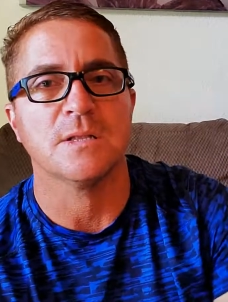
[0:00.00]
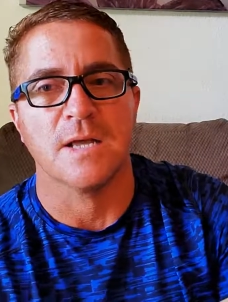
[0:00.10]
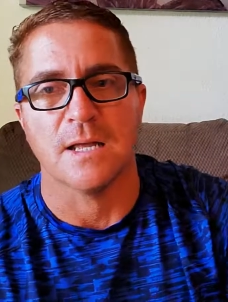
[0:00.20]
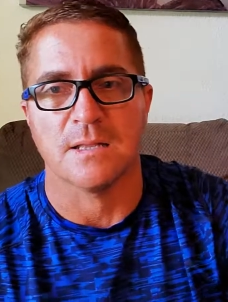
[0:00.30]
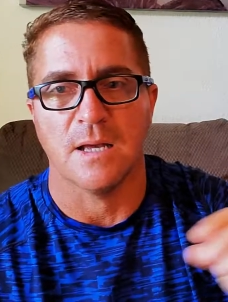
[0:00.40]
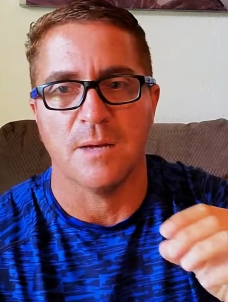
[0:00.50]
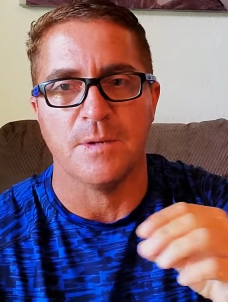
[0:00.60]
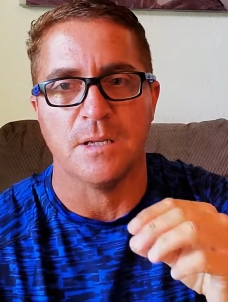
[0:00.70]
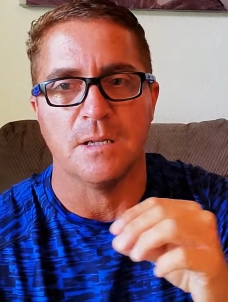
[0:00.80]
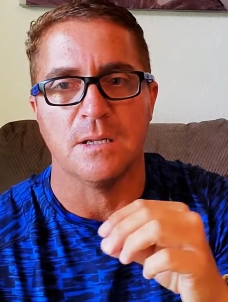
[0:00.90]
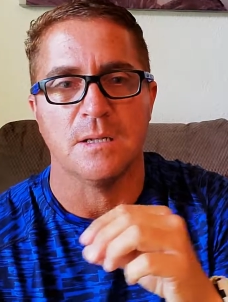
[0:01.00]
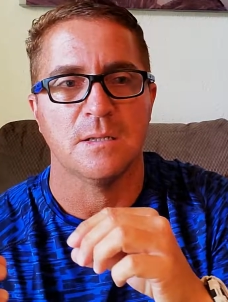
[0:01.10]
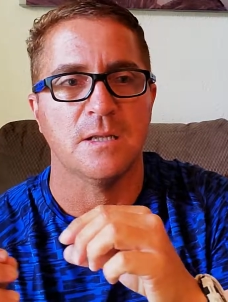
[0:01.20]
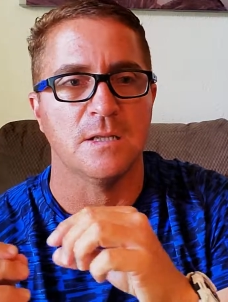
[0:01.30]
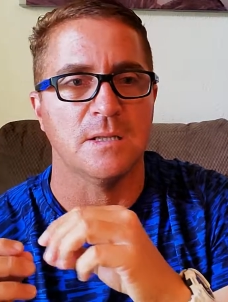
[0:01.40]
that, I mean,
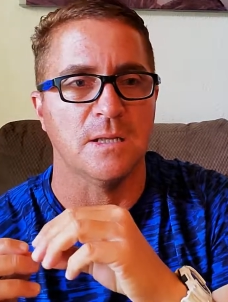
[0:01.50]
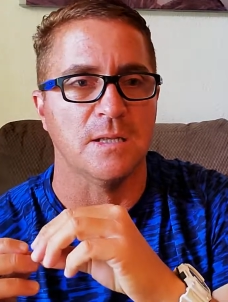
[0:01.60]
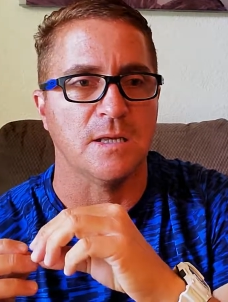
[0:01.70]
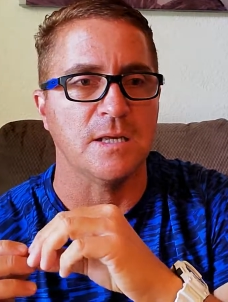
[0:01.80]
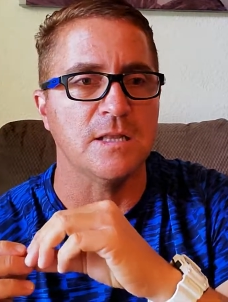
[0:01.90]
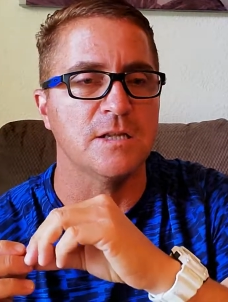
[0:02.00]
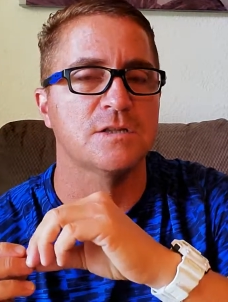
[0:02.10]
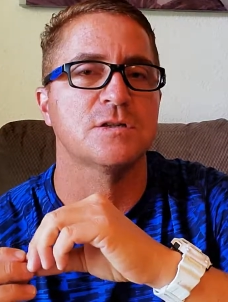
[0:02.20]
he did